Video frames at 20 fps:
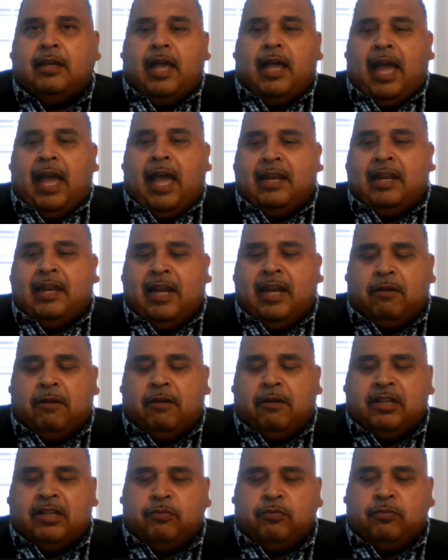and in
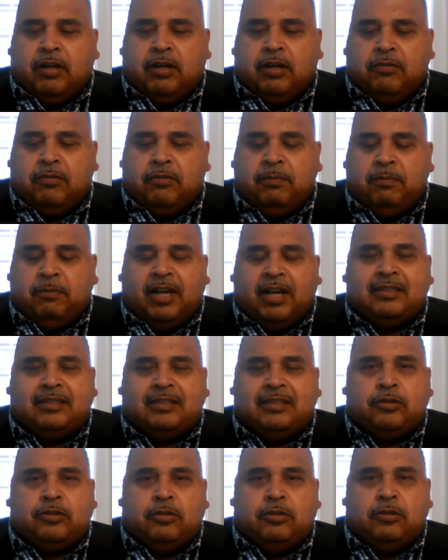areas where the
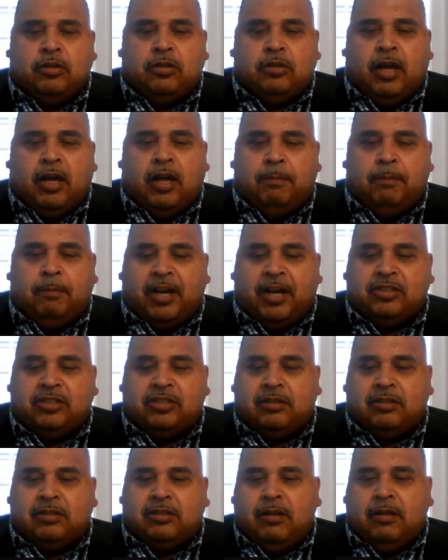
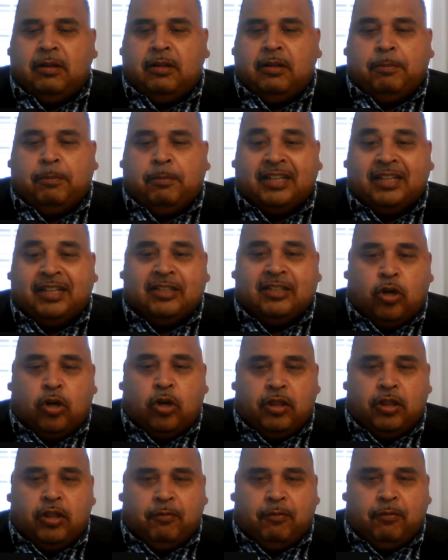bus is
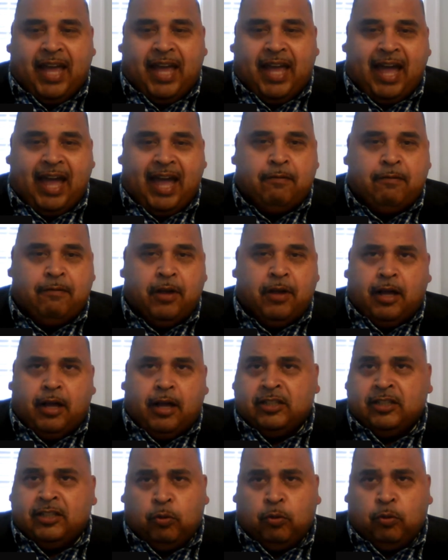all that we have
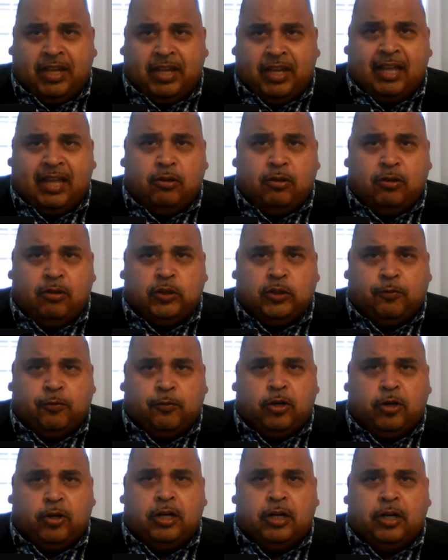until we get those
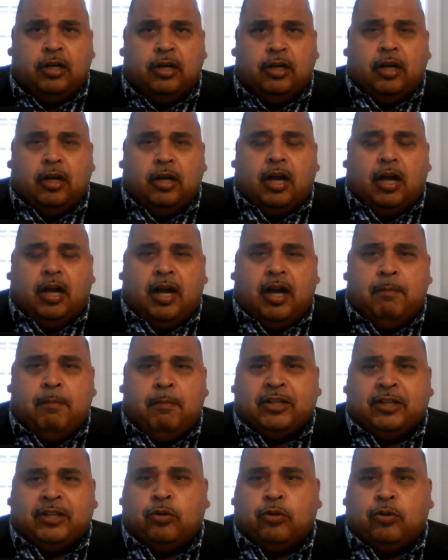4
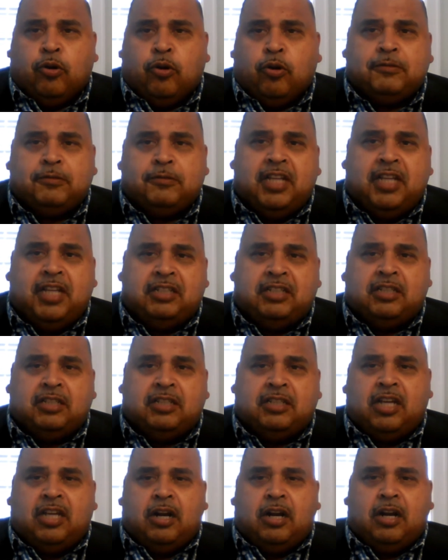Metro North
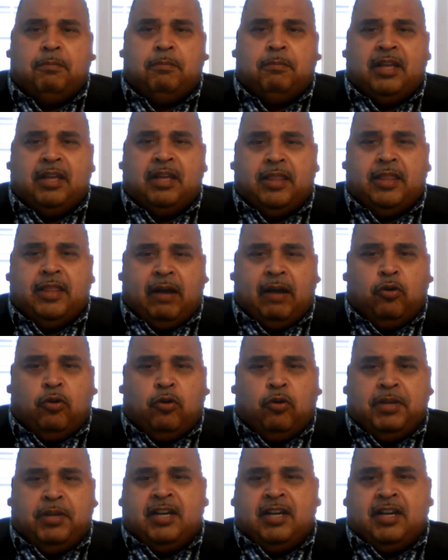stations that
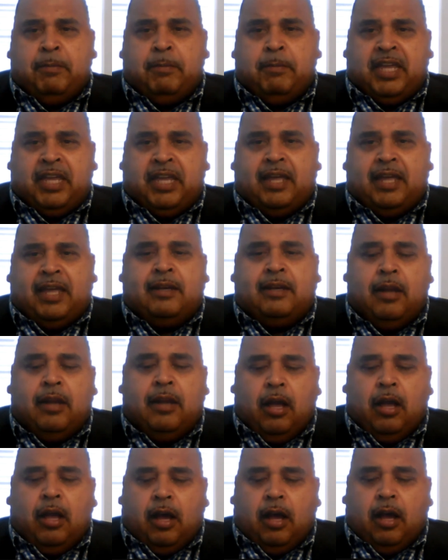will be coming in.
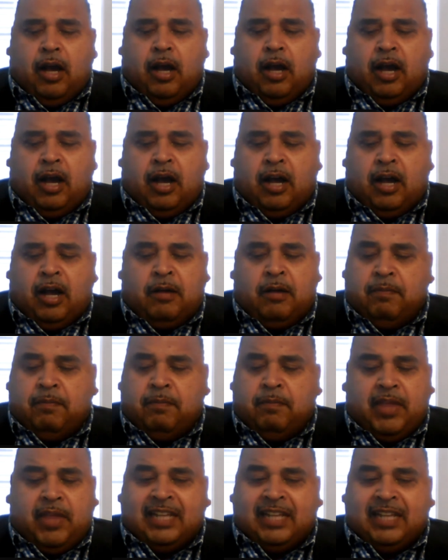
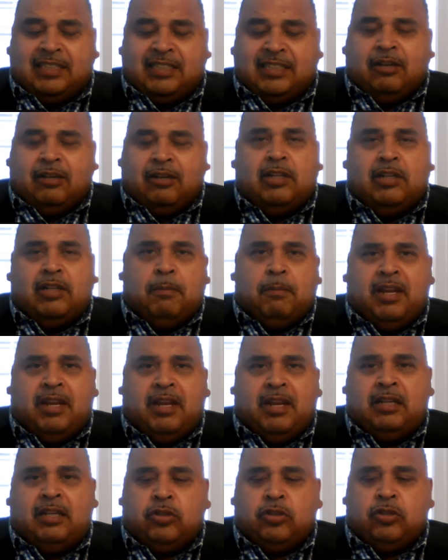it's still
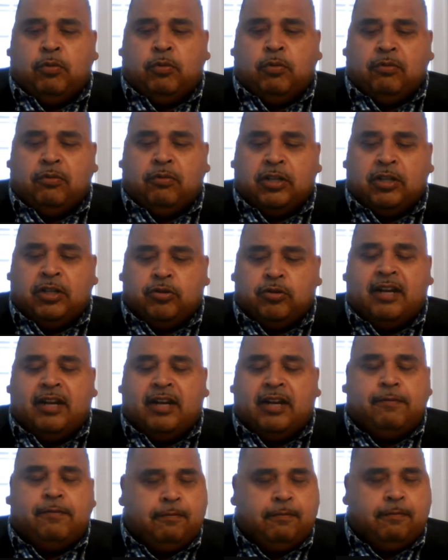limiting. So we're
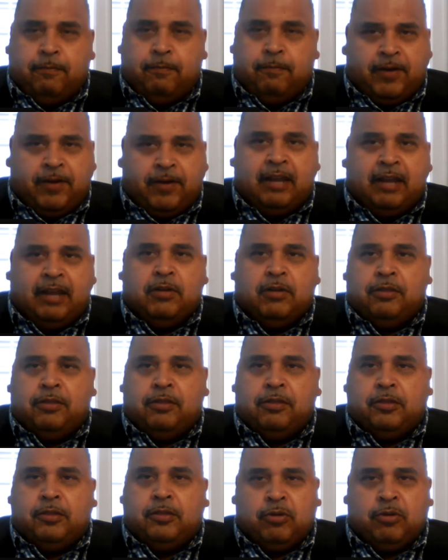trying to fight with